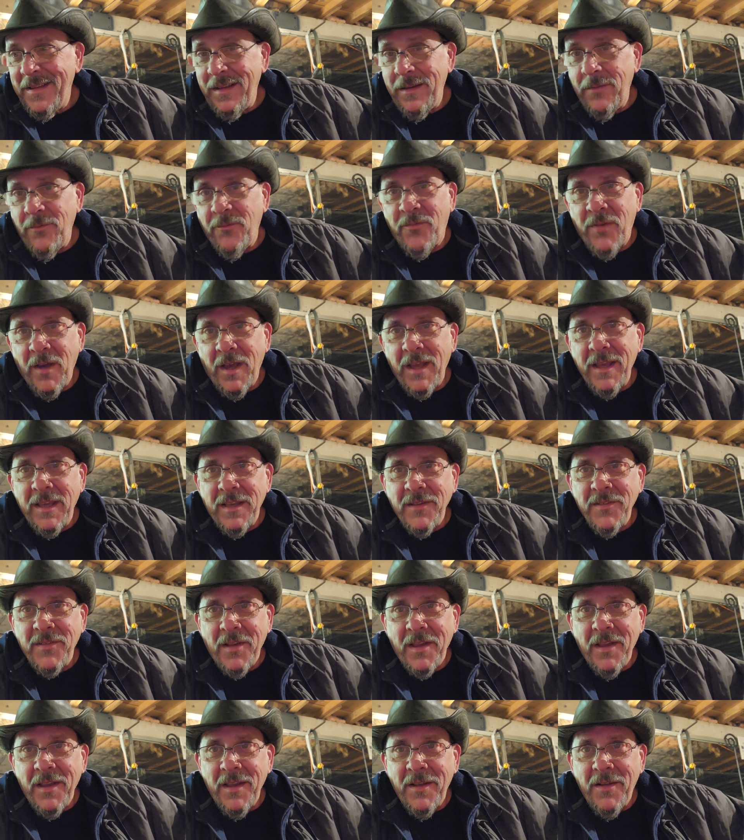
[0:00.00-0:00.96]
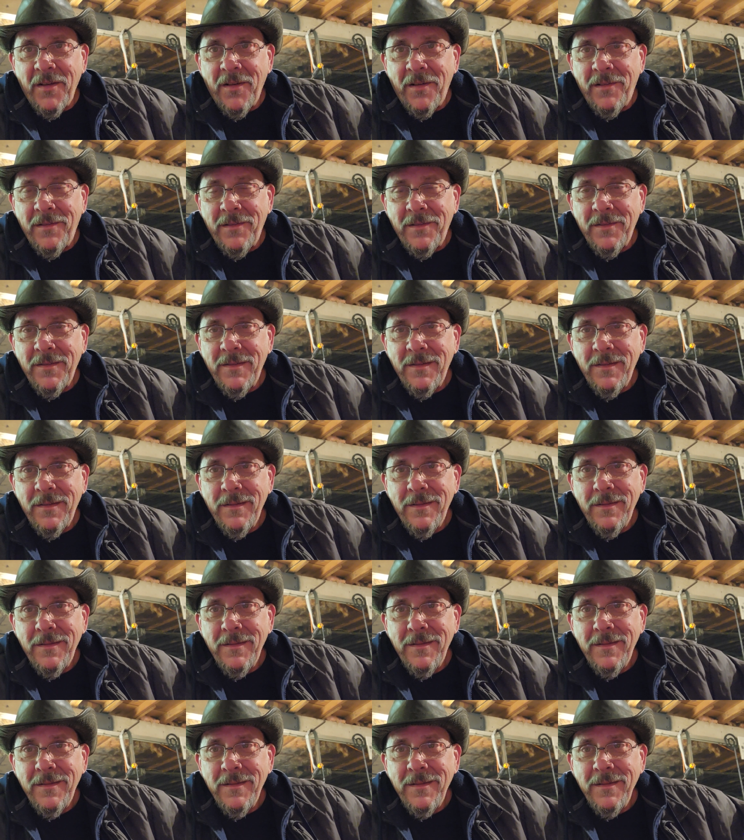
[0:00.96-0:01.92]
Fake as hell.
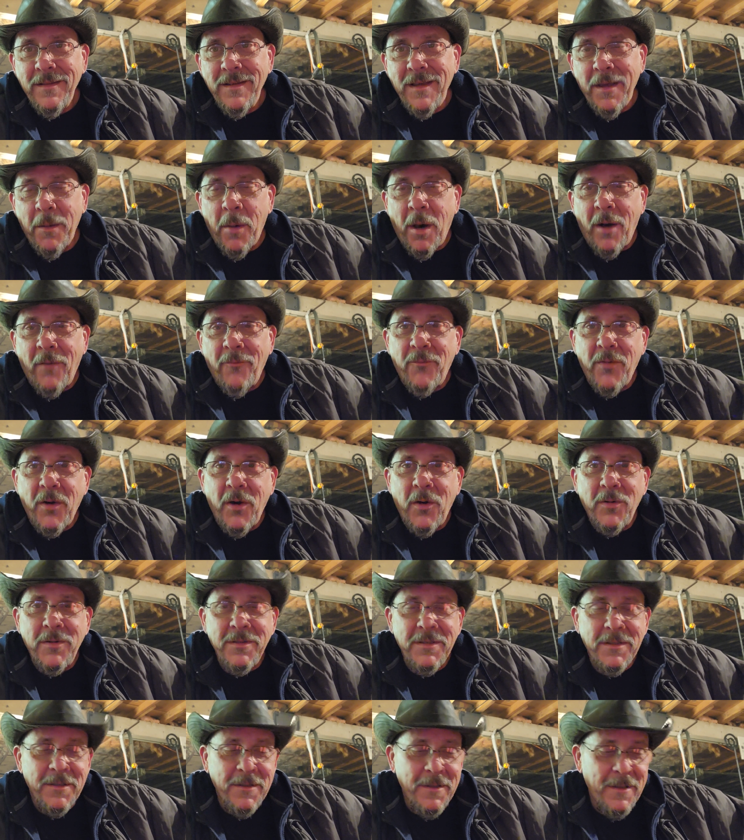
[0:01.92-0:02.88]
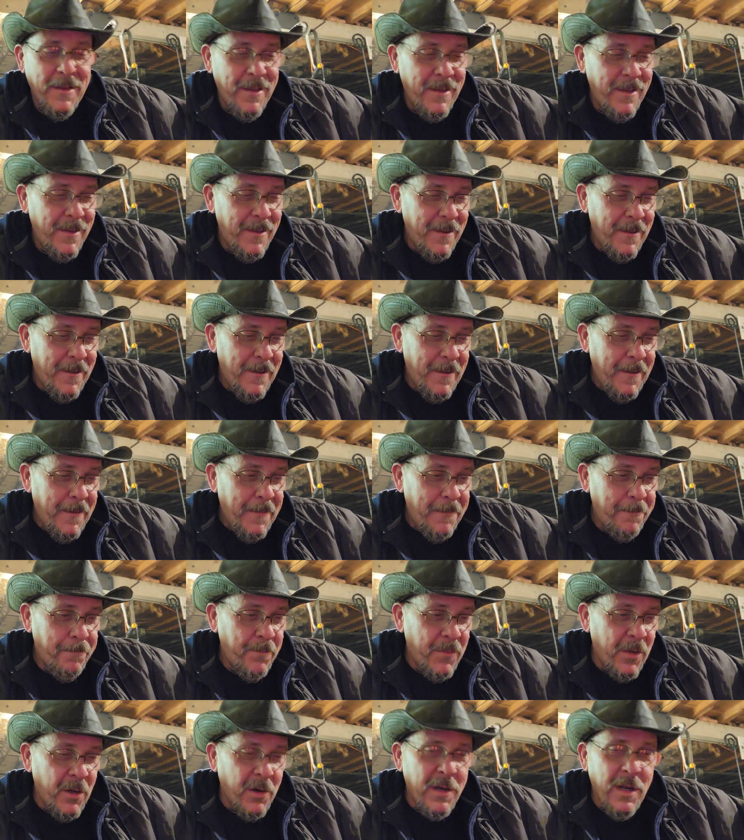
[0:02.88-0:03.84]
Come on, folks.
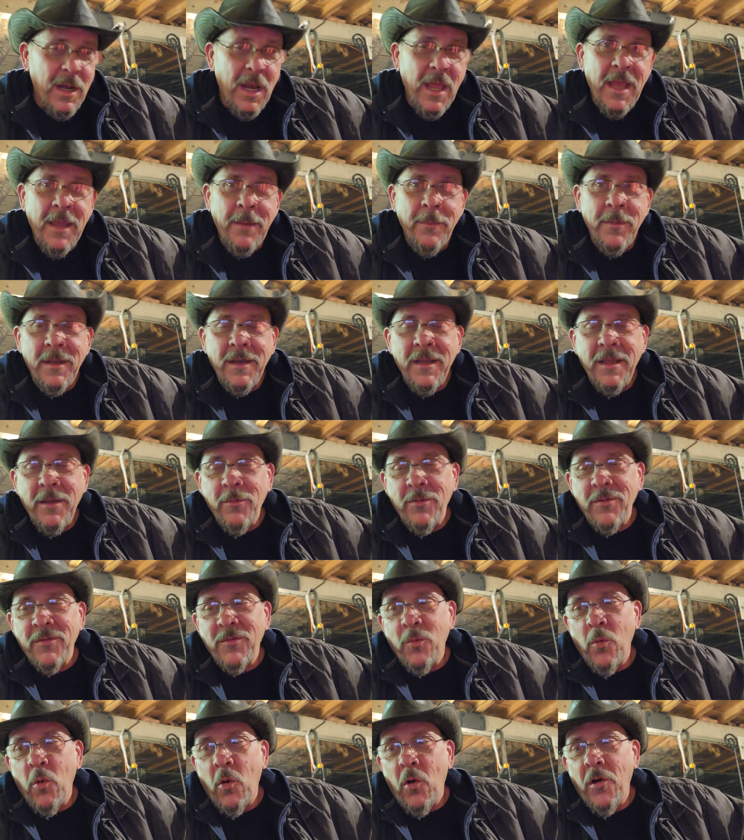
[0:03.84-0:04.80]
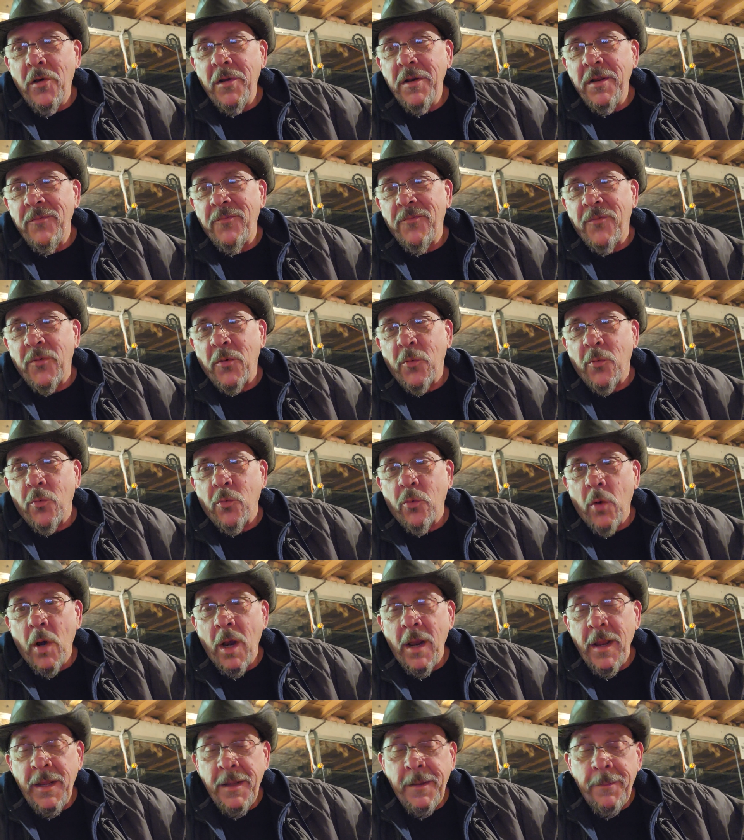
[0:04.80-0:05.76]
They're claiming he was wanted for
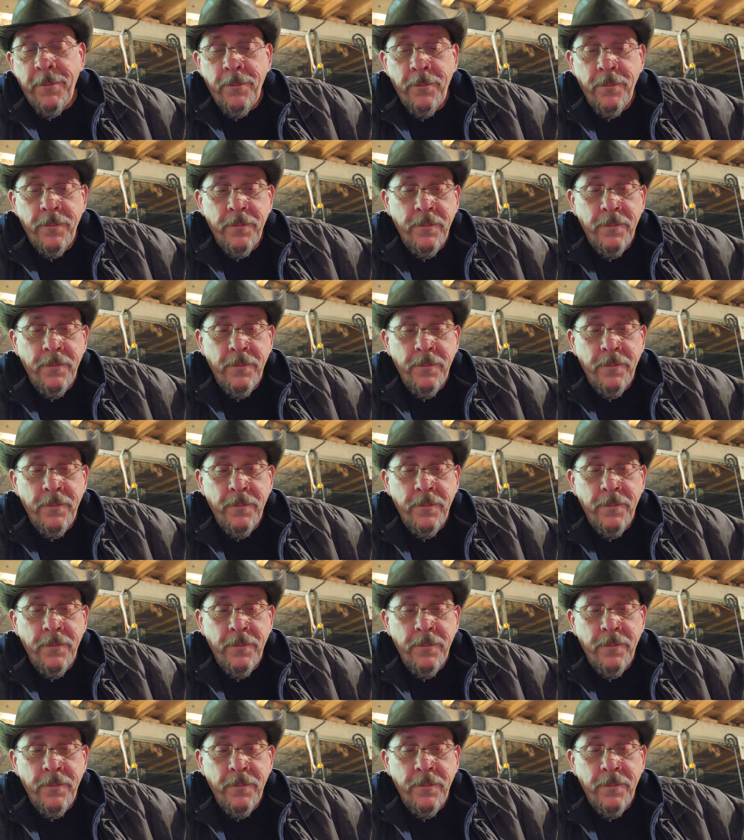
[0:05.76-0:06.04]
rape